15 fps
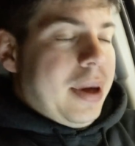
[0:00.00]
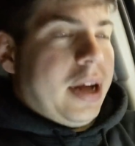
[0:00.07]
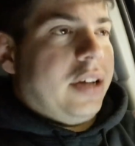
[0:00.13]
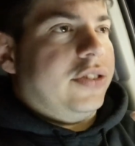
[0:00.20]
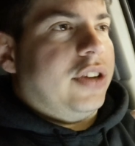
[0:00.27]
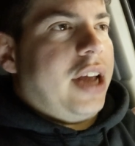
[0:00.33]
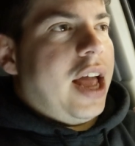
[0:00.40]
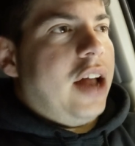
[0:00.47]

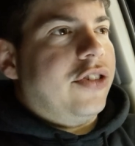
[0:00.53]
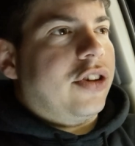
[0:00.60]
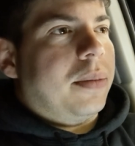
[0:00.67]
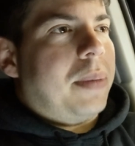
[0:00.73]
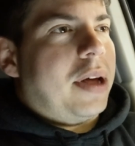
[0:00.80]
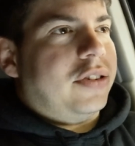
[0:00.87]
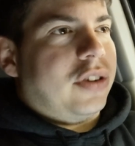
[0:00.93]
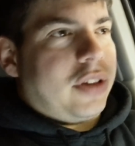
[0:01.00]
because the
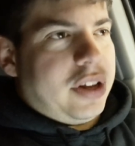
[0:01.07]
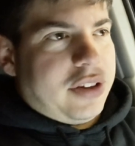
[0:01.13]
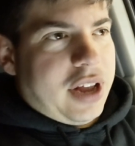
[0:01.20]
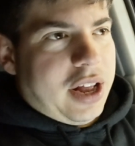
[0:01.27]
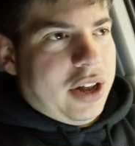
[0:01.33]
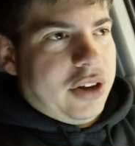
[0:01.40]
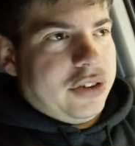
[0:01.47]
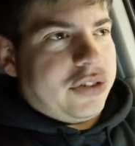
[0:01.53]
engine basically
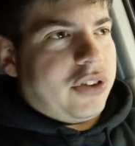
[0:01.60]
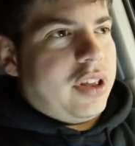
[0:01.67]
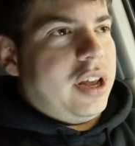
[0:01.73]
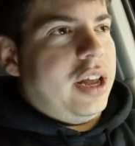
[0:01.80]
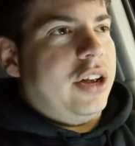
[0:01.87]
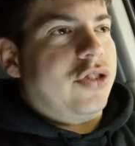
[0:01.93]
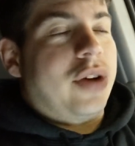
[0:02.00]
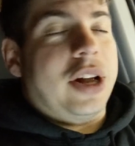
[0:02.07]
tells
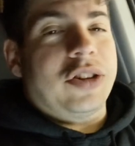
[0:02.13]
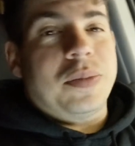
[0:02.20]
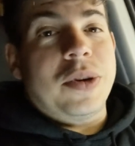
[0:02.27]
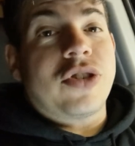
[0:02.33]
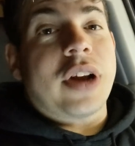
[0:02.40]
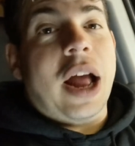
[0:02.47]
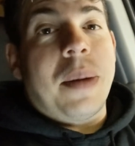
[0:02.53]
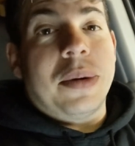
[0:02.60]
the
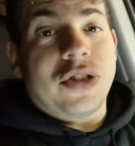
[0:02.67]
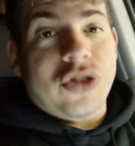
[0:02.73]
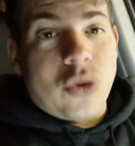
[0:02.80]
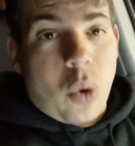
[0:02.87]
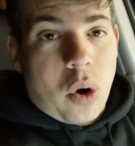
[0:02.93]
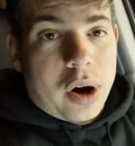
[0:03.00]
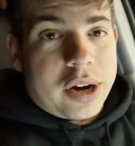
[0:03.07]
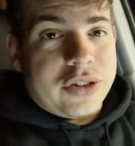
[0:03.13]
transmission how much
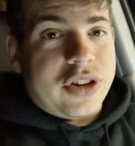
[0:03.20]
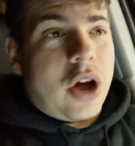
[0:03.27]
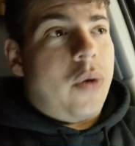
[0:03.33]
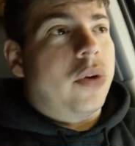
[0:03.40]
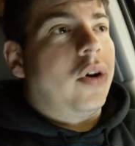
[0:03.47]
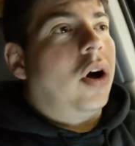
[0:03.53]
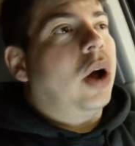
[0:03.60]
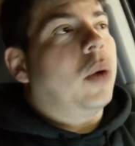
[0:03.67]
torque is
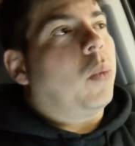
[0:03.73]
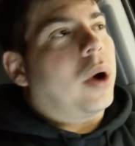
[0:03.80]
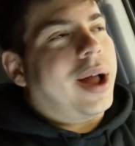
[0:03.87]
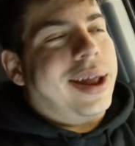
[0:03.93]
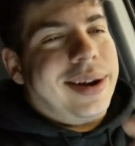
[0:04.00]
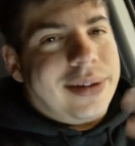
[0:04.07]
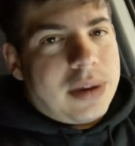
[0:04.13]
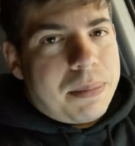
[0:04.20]
going on,
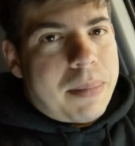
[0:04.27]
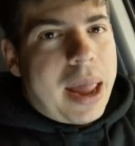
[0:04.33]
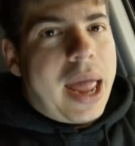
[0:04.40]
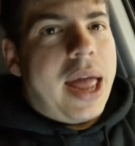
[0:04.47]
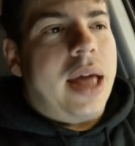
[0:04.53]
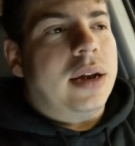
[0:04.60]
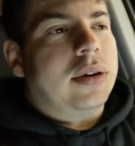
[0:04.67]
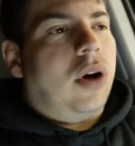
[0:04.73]
what kind of
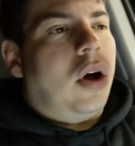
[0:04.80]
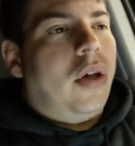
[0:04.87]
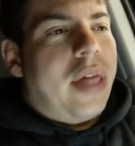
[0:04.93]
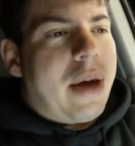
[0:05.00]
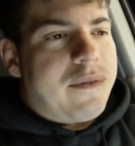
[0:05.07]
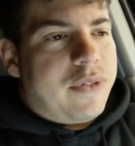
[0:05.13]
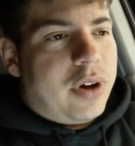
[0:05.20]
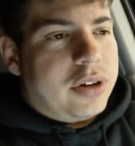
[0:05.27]
demand,
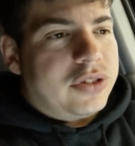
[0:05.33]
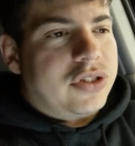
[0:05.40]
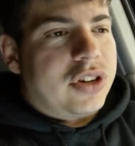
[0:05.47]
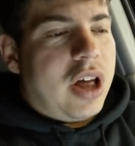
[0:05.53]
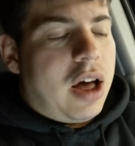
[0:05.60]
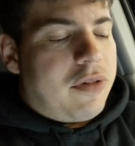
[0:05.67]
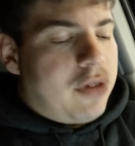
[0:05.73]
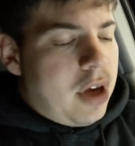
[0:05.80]
all that fun
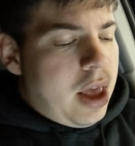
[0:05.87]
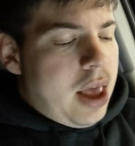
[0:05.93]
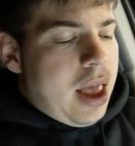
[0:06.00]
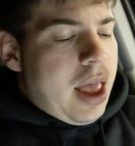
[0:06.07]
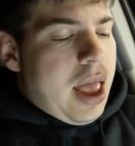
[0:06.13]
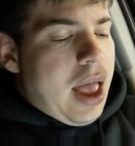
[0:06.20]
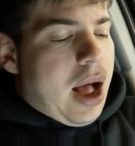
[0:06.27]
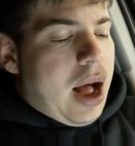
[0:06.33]
stuff.
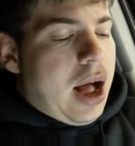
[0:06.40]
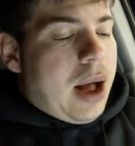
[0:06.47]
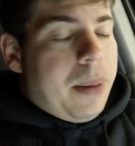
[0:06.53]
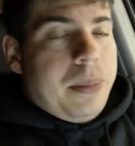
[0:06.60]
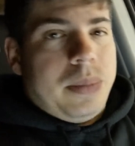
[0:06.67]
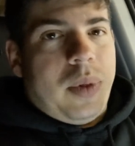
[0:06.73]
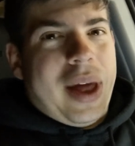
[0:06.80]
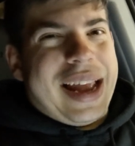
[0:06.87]

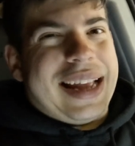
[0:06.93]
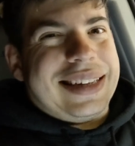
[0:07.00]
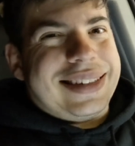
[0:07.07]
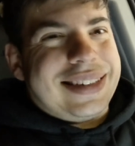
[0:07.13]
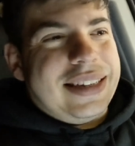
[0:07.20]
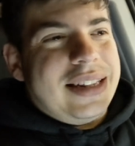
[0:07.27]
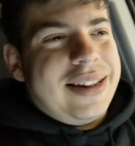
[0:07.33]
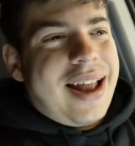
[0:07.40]
Um, like
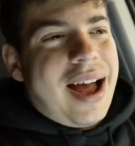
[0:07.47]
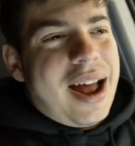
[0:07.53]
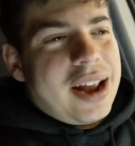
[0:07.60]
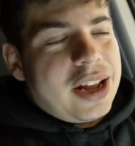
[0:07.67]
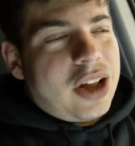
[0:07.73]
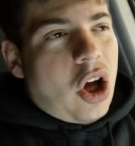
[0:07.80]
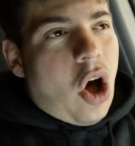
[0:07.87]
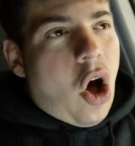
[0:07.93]
it's
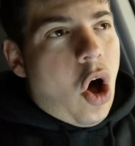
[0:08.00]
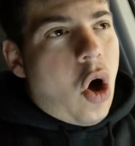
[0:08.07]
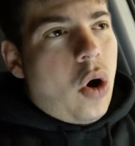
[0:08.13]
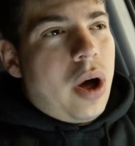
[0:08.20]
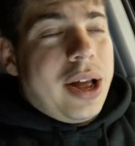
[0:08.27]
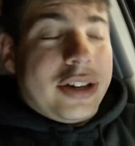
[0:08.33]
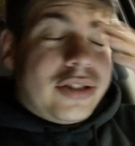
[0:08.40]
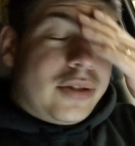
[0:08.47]
not
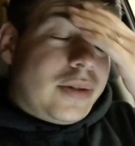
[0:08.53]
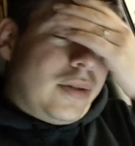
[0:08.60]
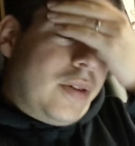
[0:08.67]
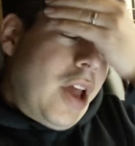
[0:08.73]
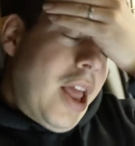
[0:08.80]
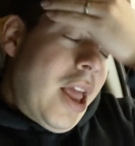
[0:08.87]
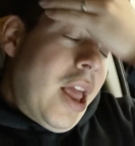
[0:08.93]
all. It's